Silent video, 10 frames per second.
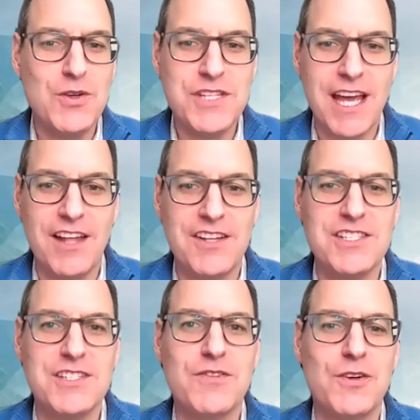
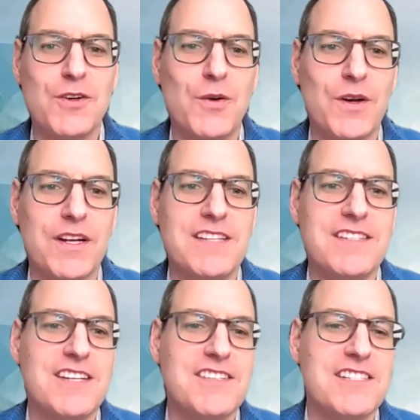challenges for
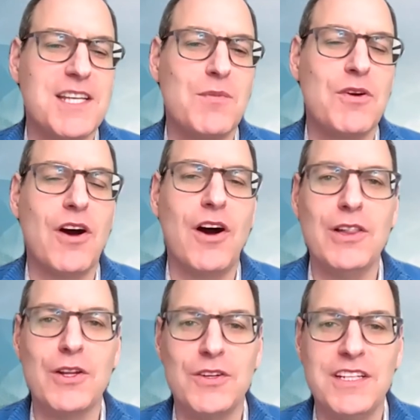organizations, and we're all
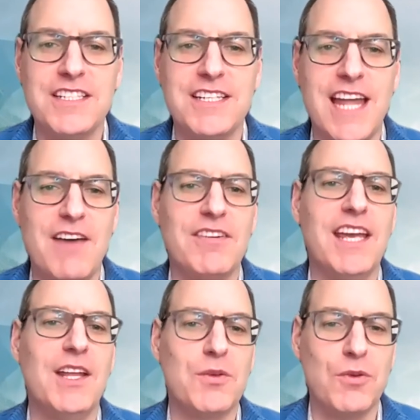learning to
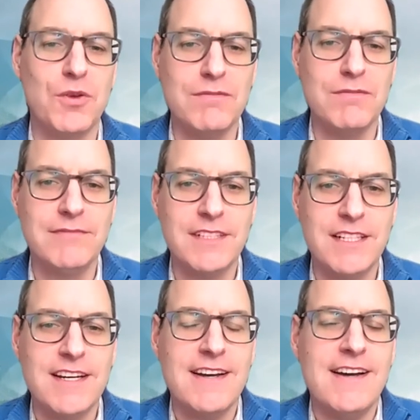navigate through them.
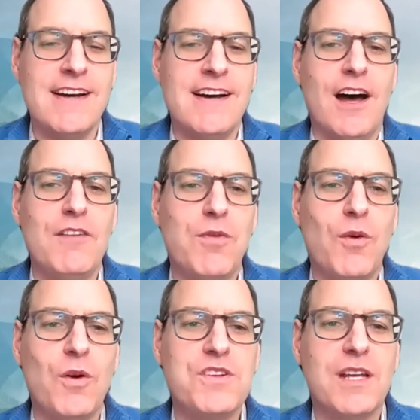
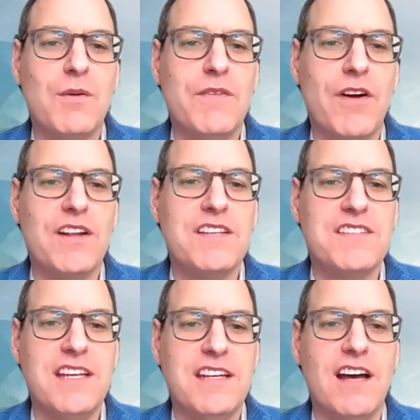Unfortunately, we've already
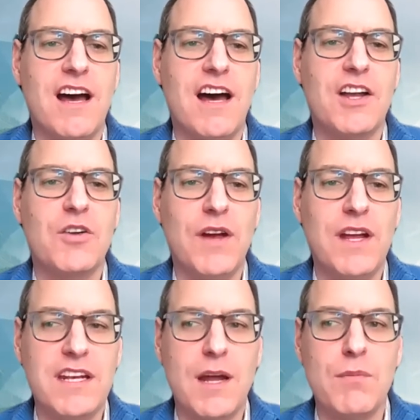seen a
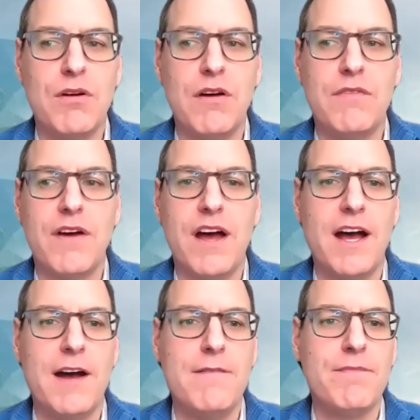great number of
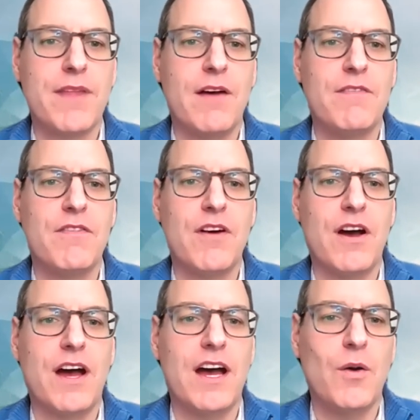
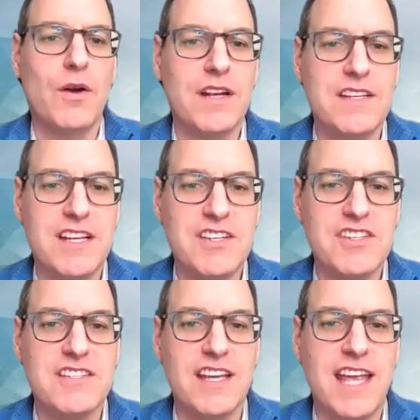
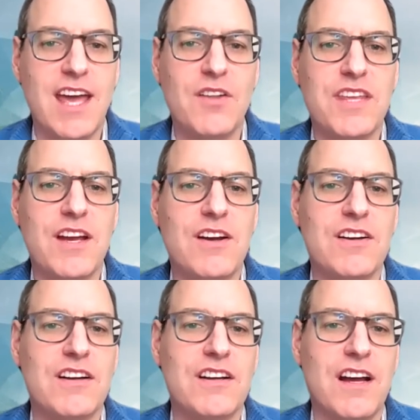organizations like
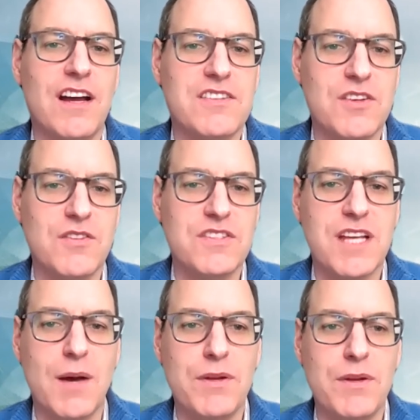healthcare service
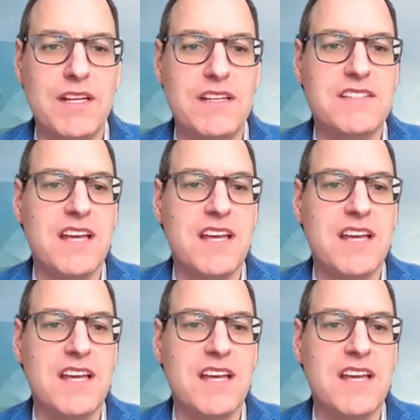companies,